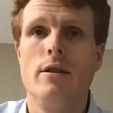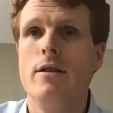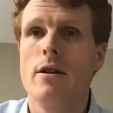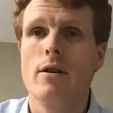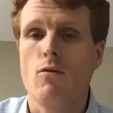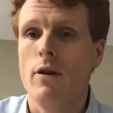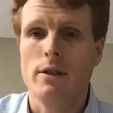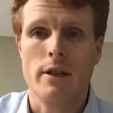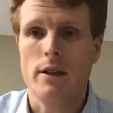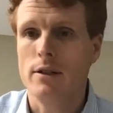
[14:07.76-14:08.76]
There was,
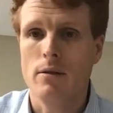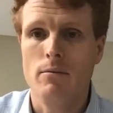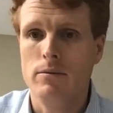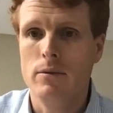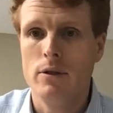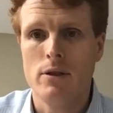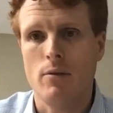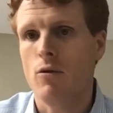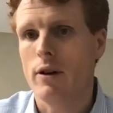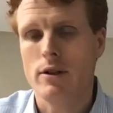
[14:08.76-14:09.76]
I think, some
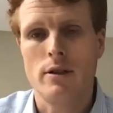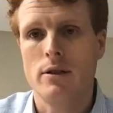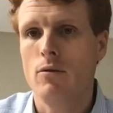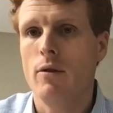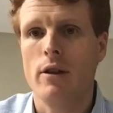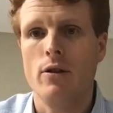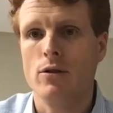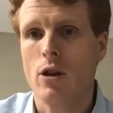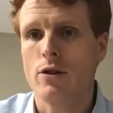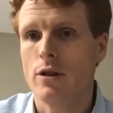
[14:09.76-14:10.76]
questions as to whether those
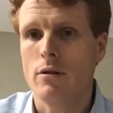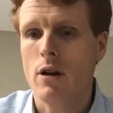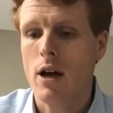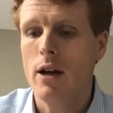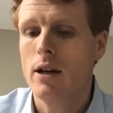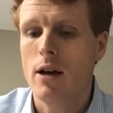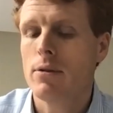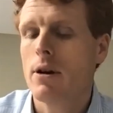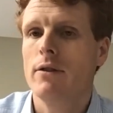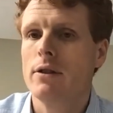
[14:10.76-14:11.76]
larger
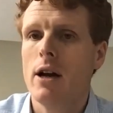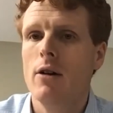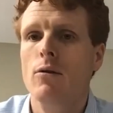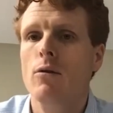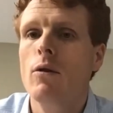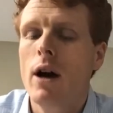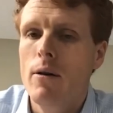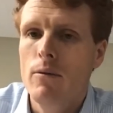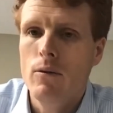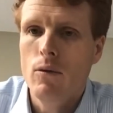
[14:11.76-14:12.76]
nonprofits, how
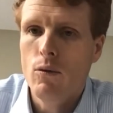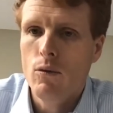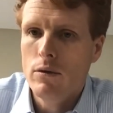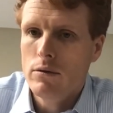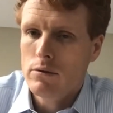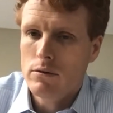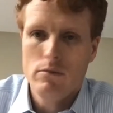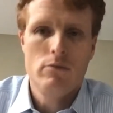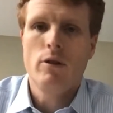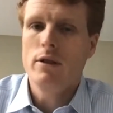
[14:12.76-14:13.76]

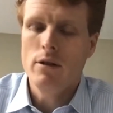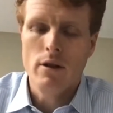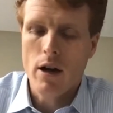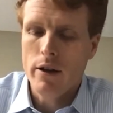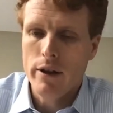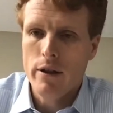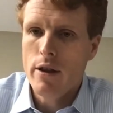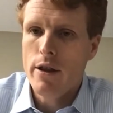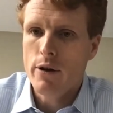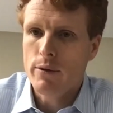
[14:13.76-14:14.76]
questions on
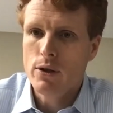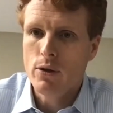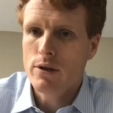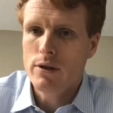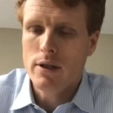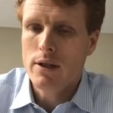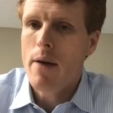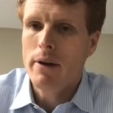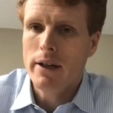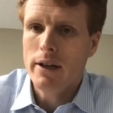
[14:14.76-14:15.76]
their resources and
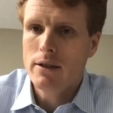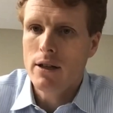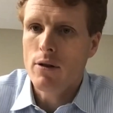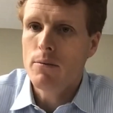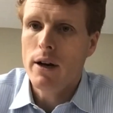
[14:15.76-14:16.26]
timing and et cetera.